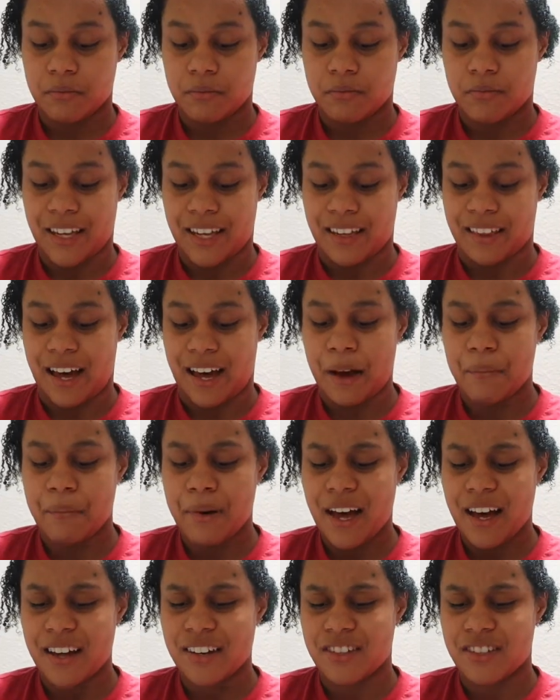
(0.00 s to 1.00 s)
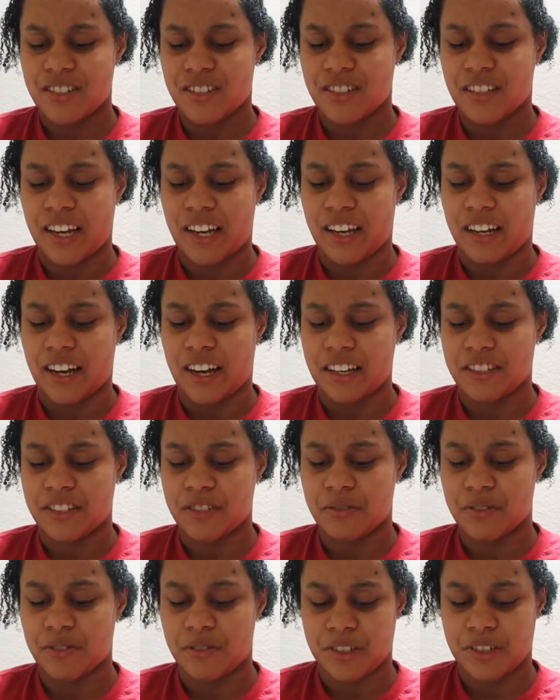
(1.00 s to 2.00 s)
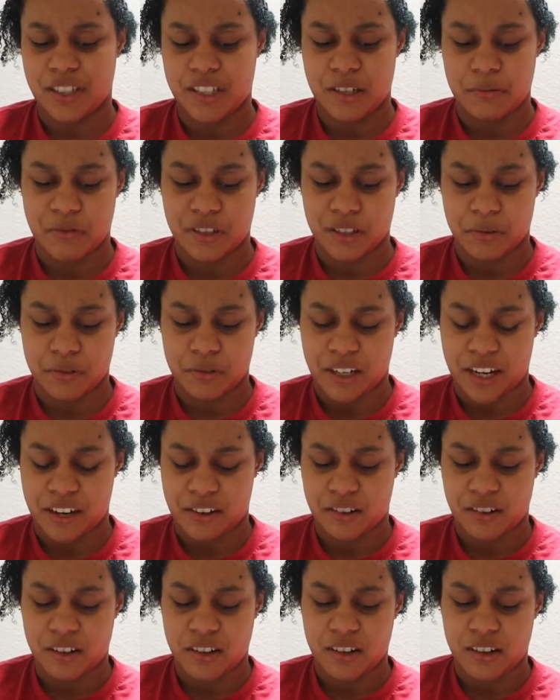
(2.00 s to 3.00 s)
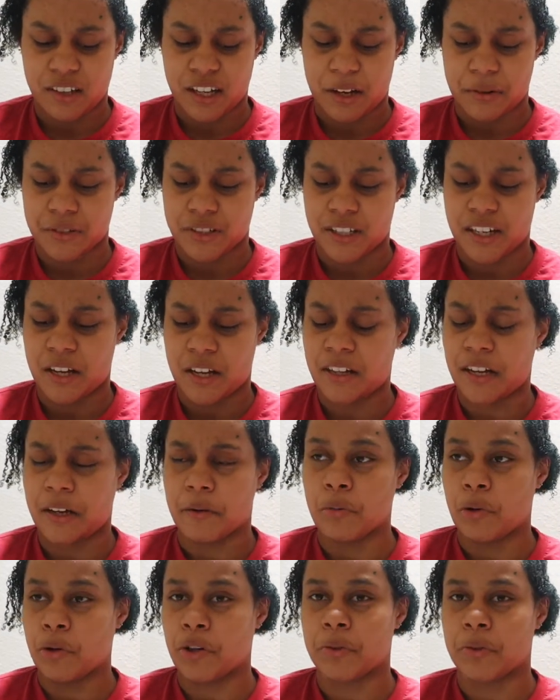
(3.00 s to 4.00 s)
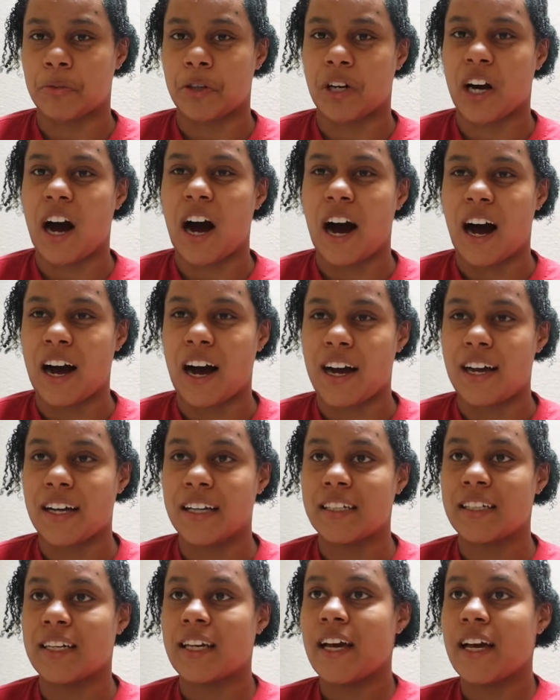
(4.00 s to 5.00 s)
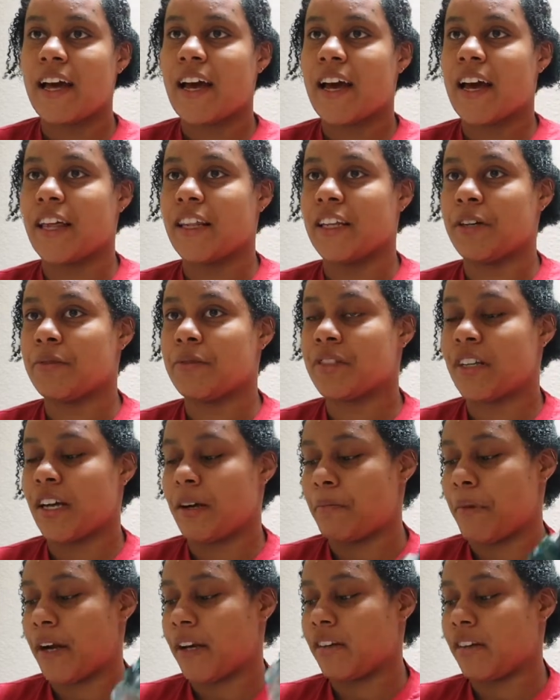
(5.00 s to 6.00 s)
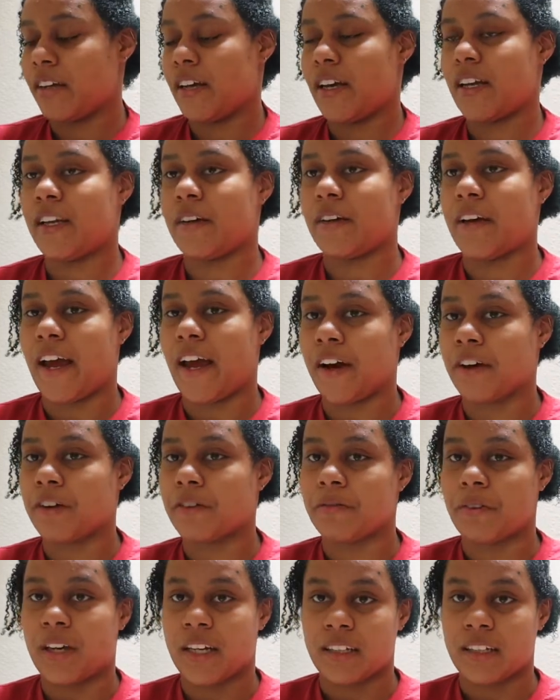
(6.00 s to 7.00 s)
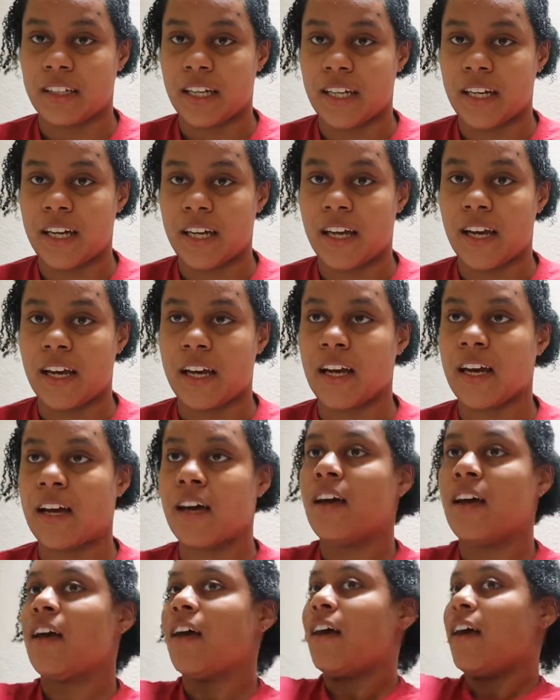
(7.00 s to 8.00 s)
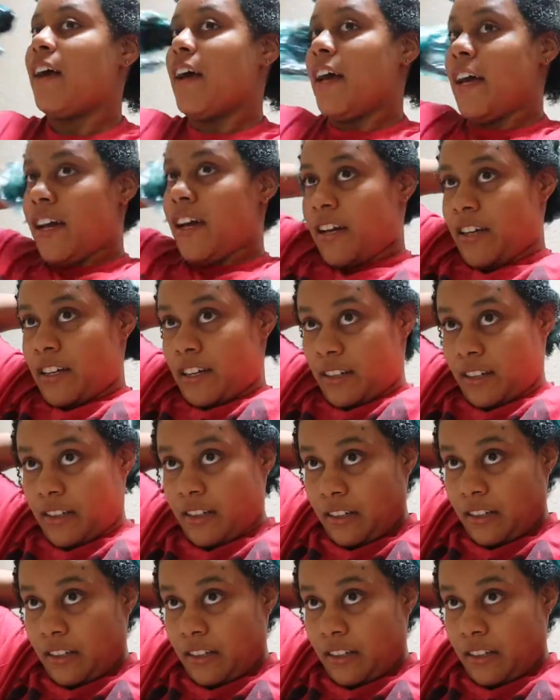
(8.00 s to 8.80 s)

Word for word: like that bad it's just like as i was drinking more and more alcohol i was getting like more and more hot and there was like barely any air ventilating and